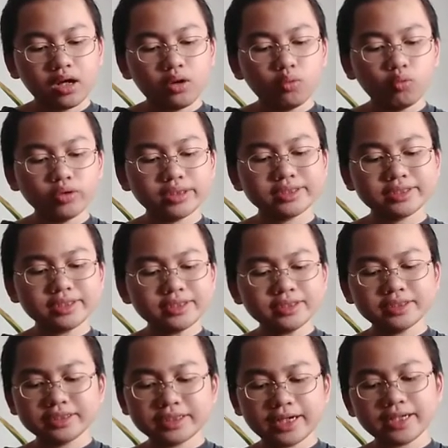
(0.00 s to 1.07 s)
With this
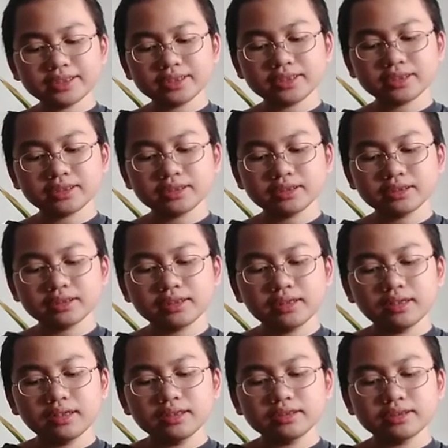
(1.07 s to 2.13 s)
chase,
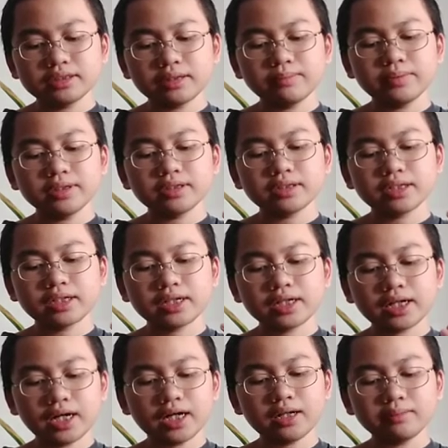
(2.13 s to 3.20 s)
they
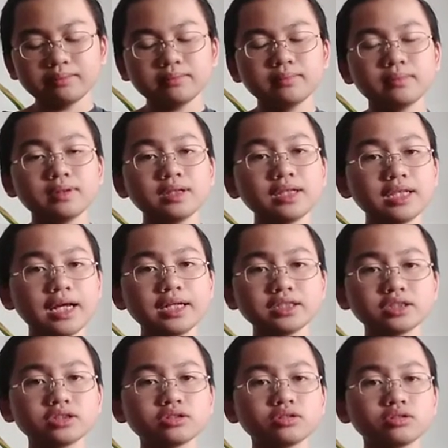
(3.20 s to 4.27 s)
become
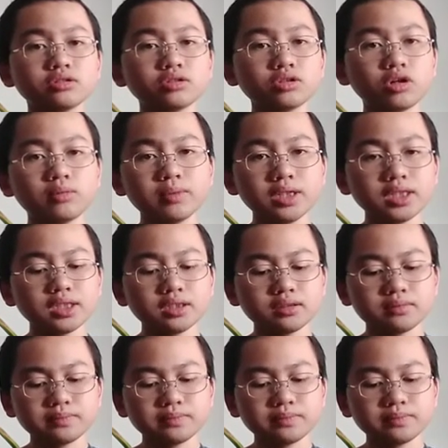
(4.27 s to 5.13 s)
less noble,